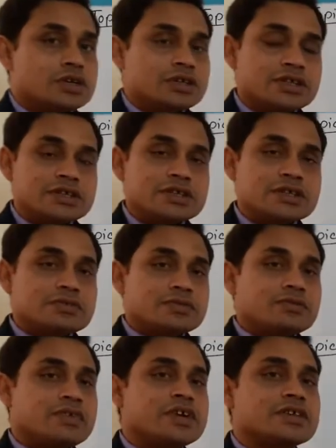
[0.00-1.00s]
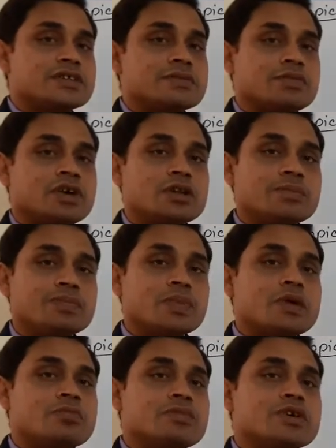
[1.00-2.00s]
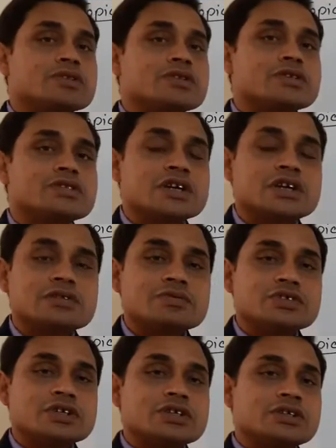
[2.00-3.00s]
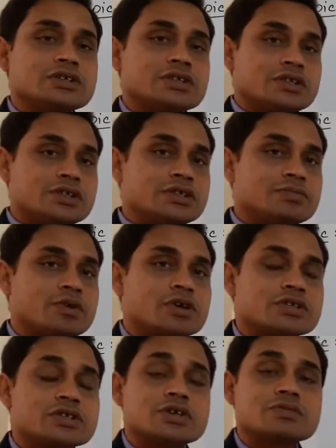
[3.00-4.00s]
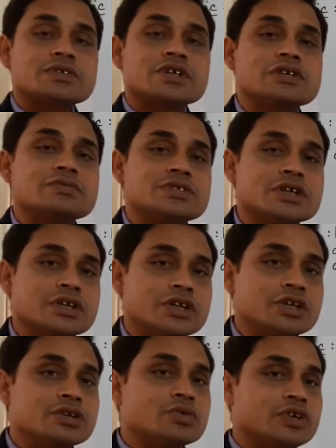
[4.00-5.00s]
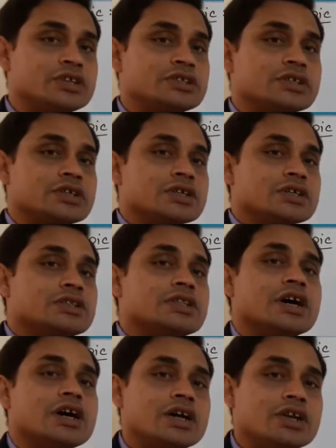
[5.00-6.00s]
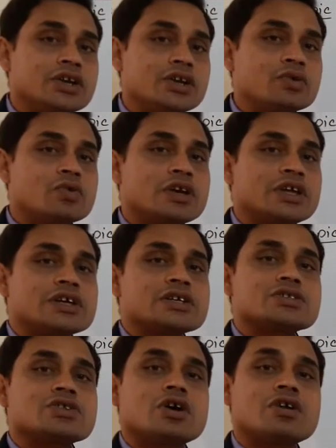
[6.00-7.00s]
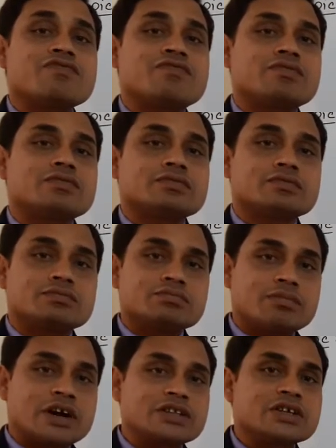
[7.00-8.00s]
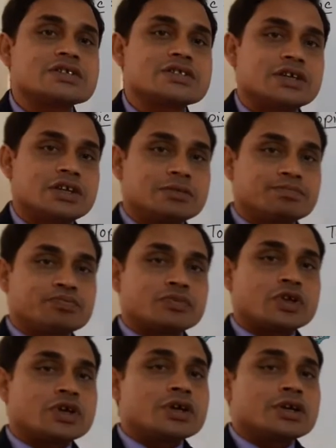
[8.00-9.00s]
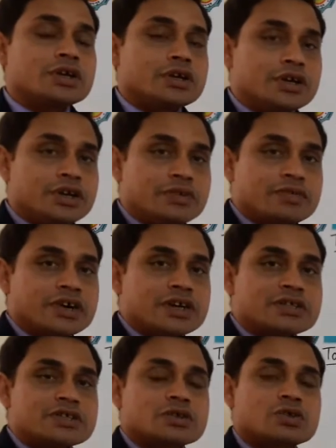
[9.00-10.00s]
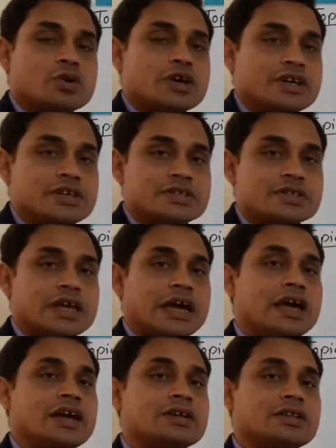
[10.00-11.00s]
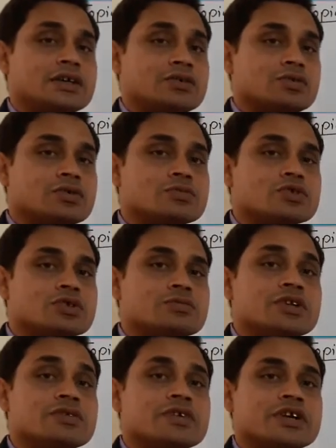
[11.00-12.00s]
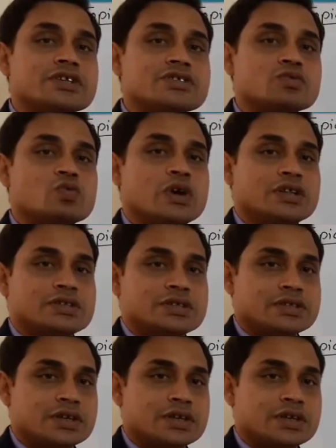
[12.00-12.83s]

This is very simple. Meiosis cell division is a process of cell division in which the nucleus of mother cell divides twice and the chromosome divides once,